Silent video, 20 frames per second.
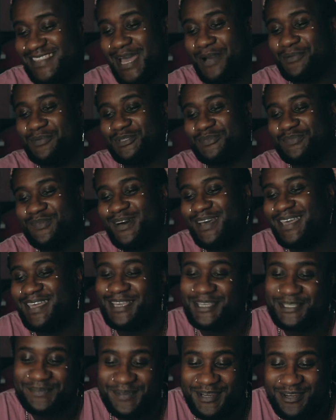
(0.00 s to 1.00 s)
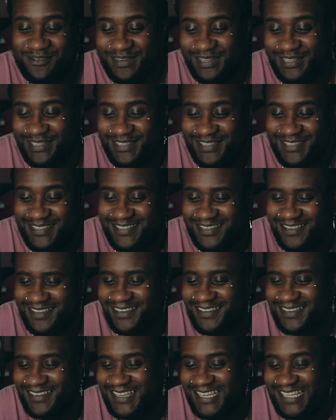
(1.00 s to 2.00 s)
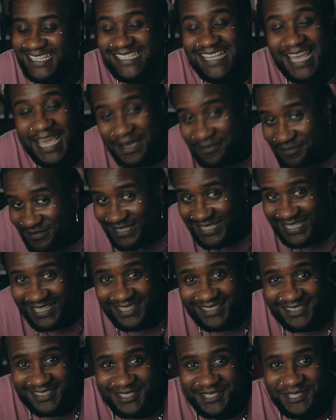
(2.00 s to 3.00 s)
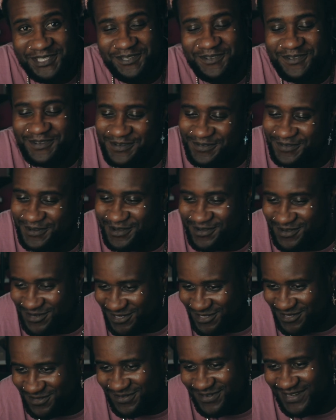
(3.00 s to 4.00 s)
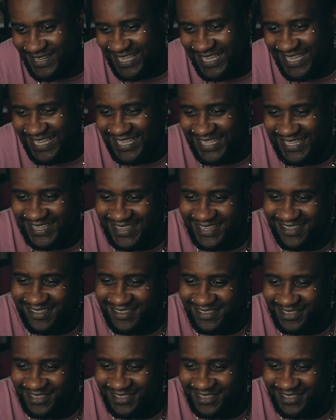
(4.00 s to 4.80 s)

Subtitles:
That was my experience attempting to do a photo shoot in